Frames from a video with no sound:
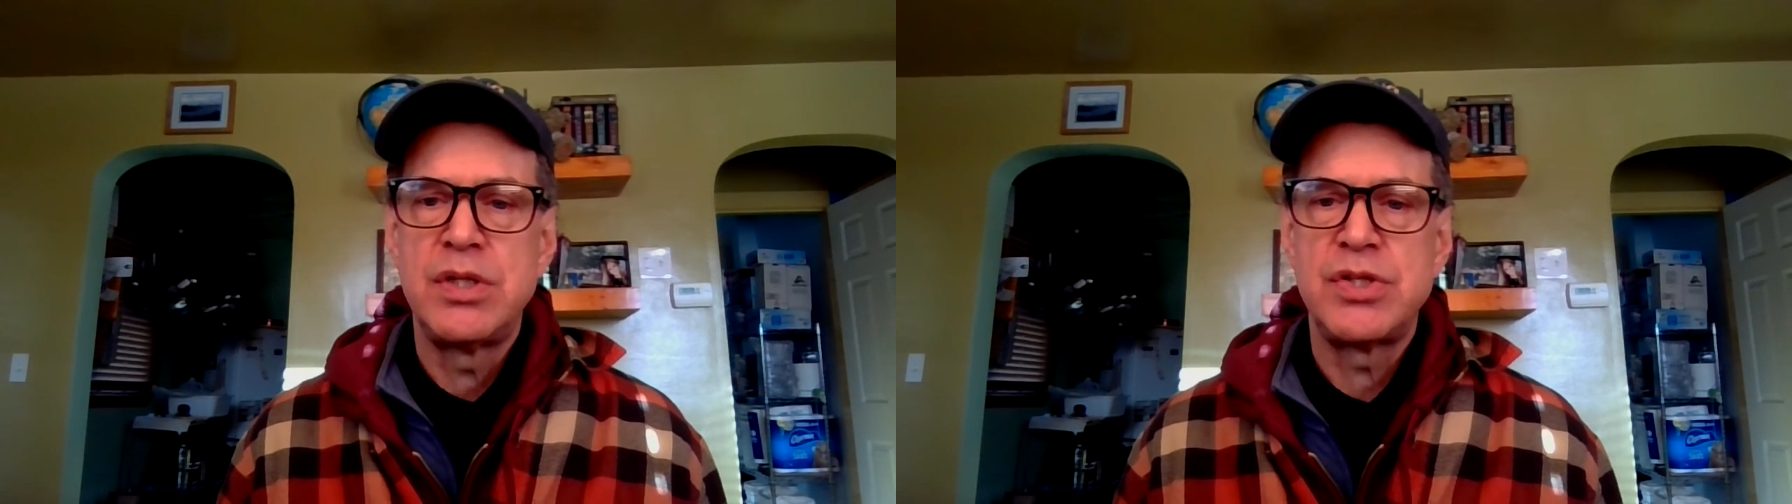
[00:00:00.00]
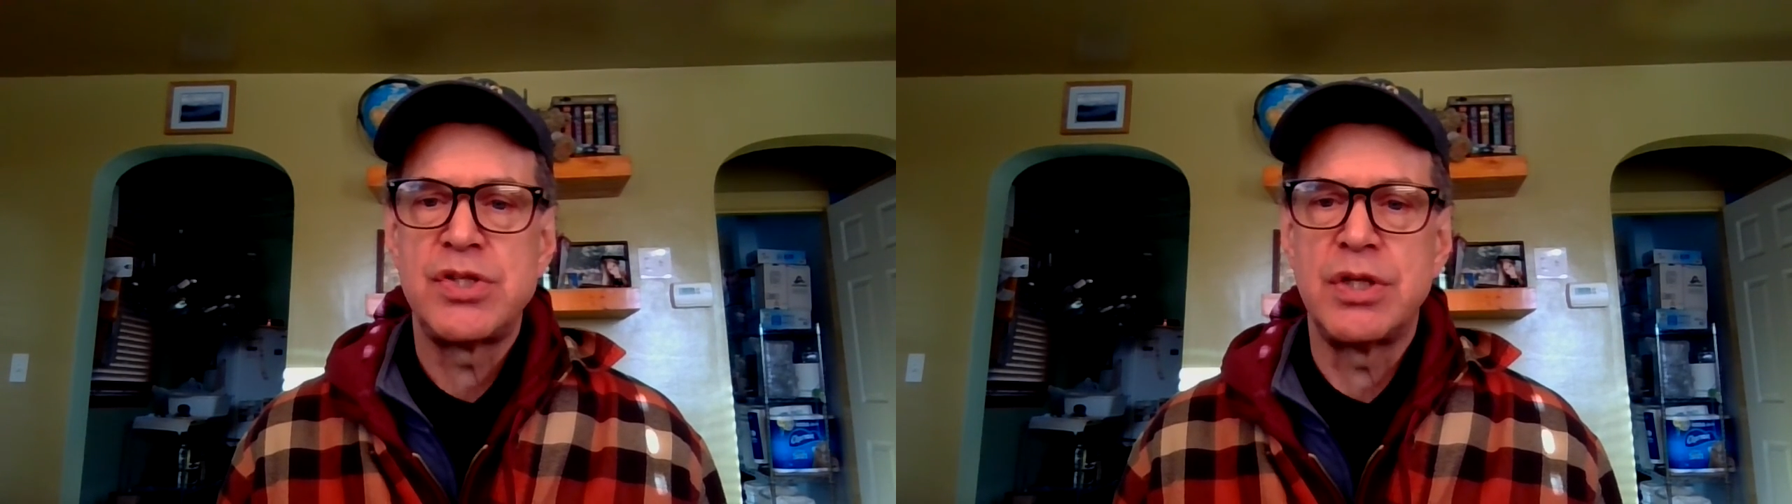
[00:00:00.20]

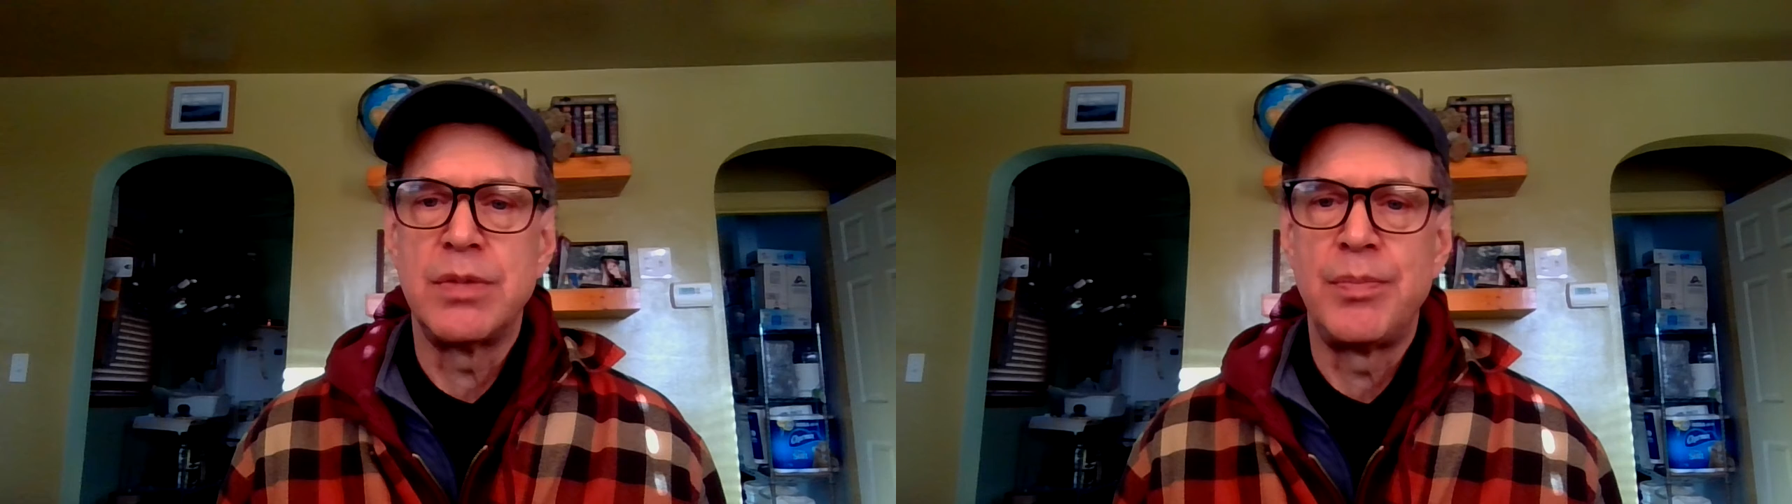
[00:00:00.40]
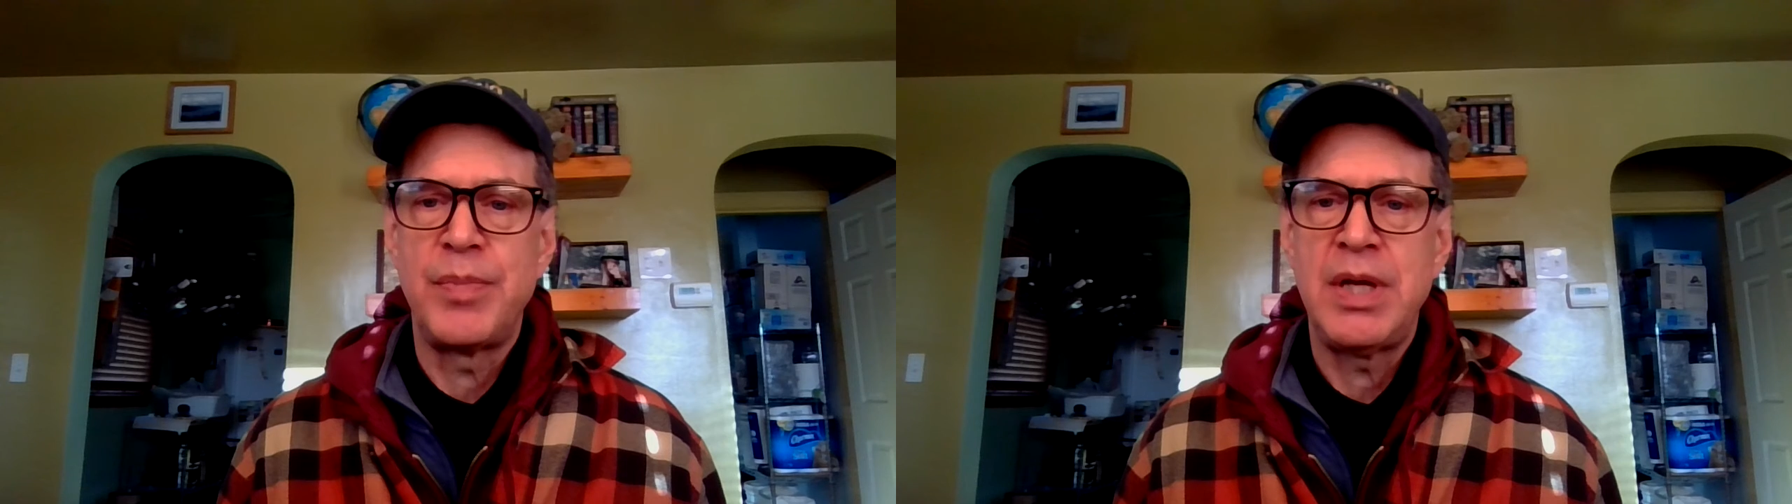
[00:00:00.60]

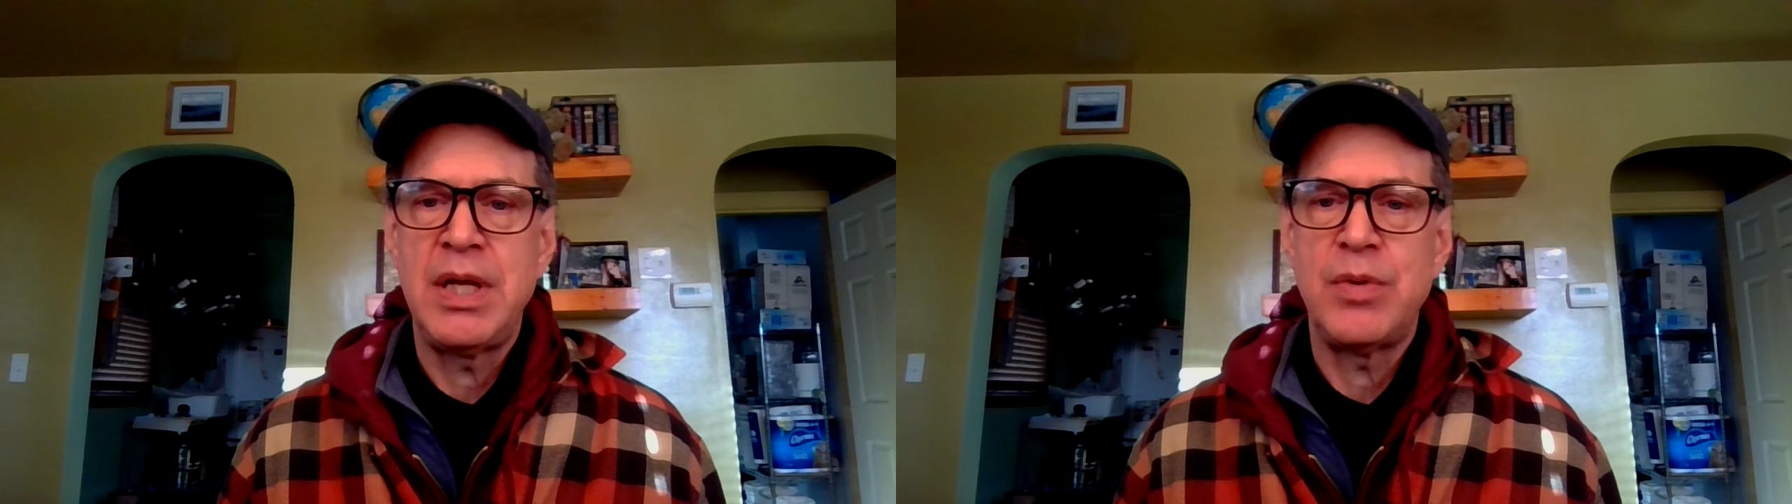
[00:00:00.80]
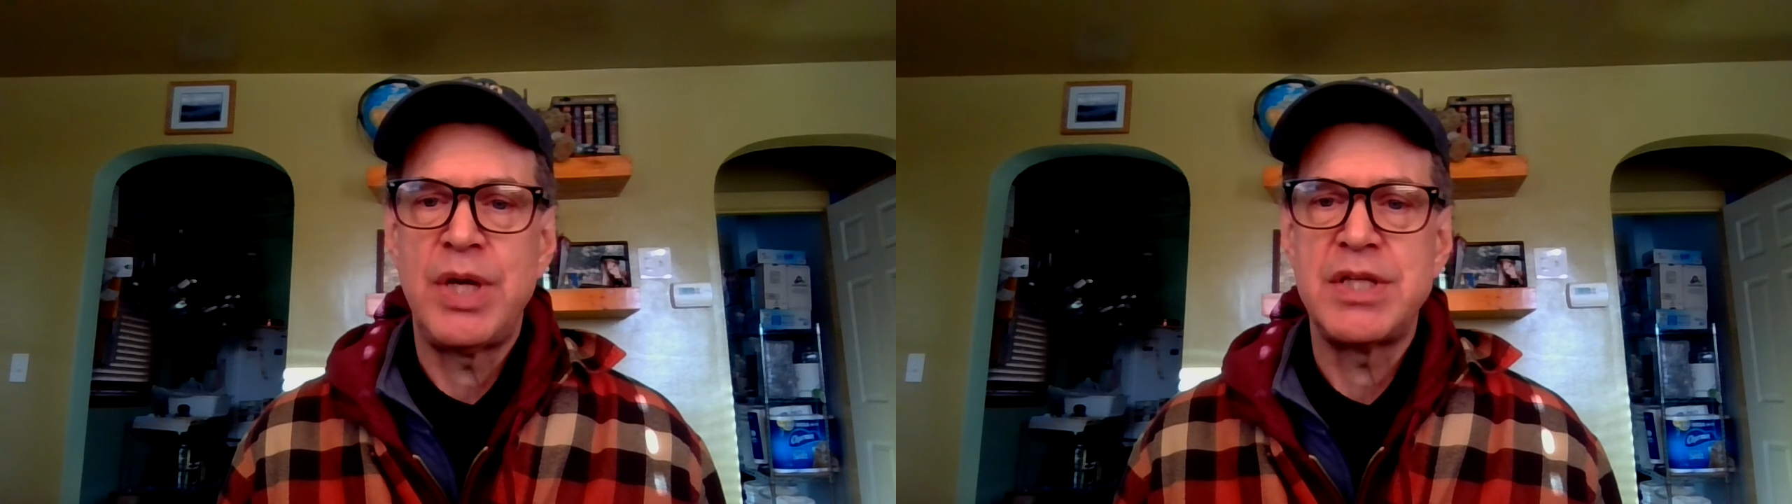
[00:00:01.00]
So,
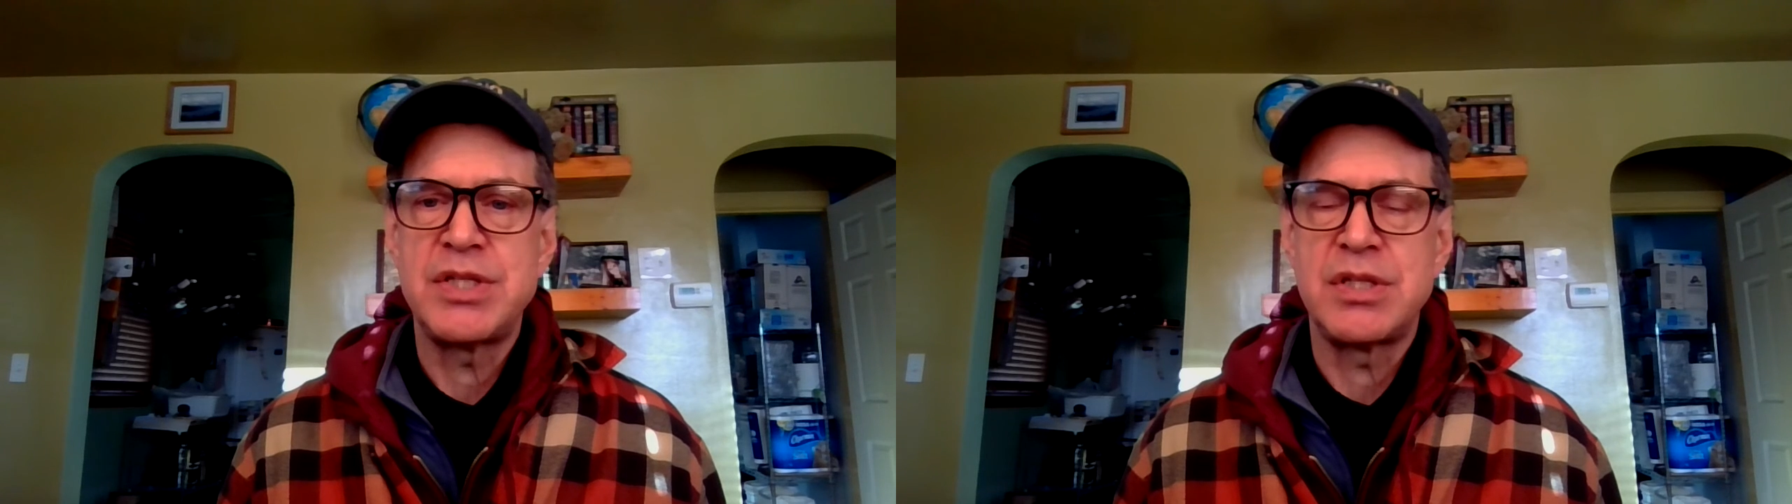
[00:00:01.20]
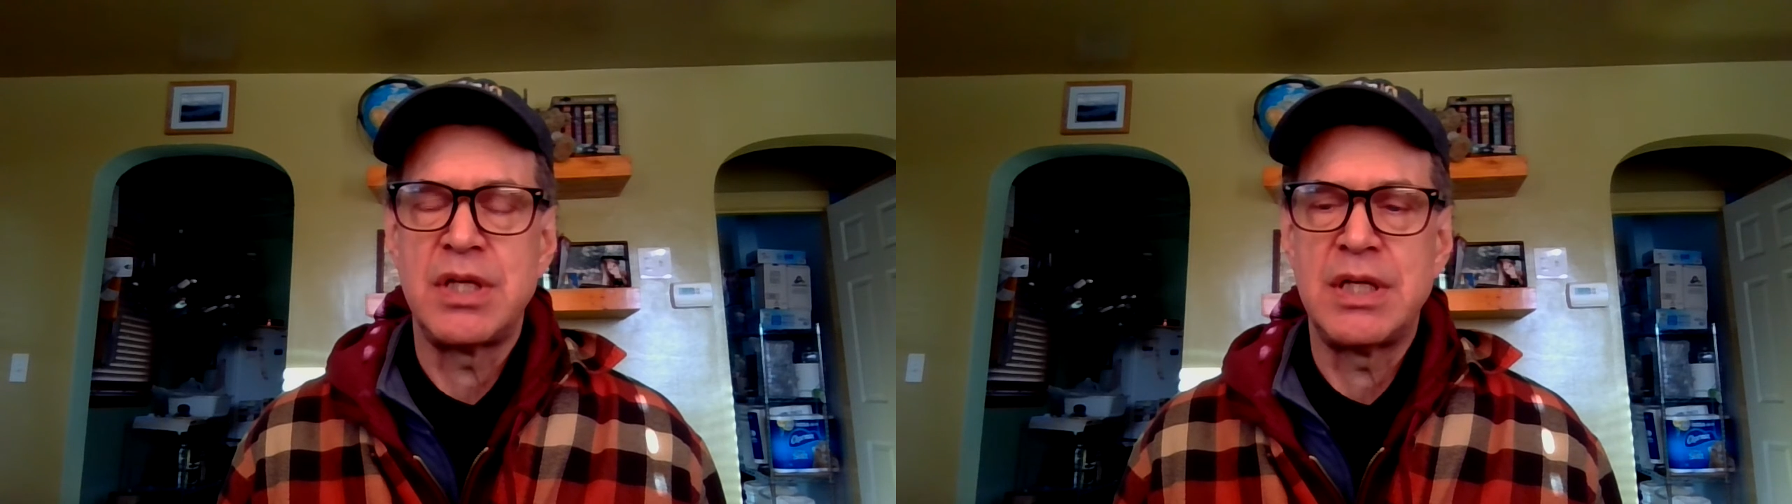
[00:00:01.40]
anyways,